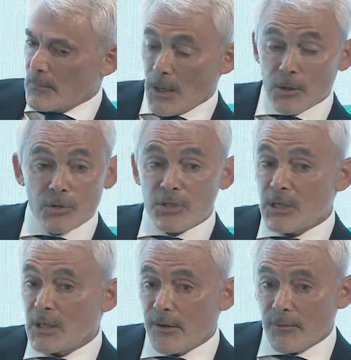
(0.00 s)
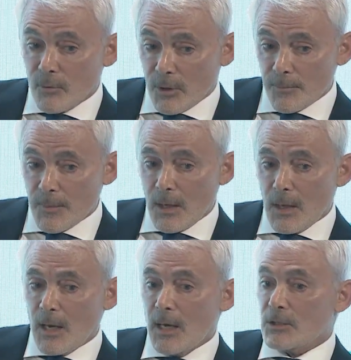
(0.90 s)
And you're seeing it everywhere.
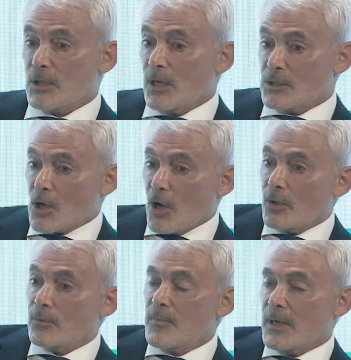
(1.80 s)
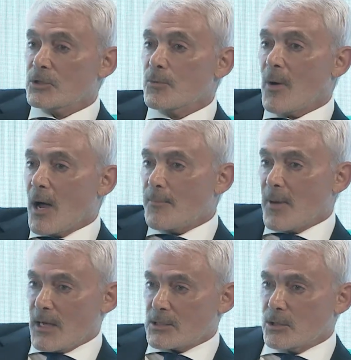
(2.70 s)
And it's all meant to
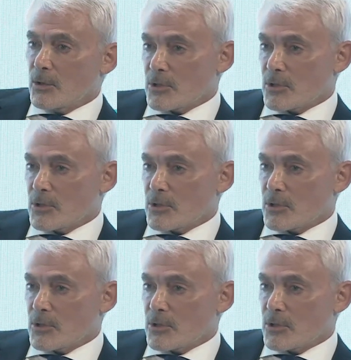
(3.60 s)
bypass the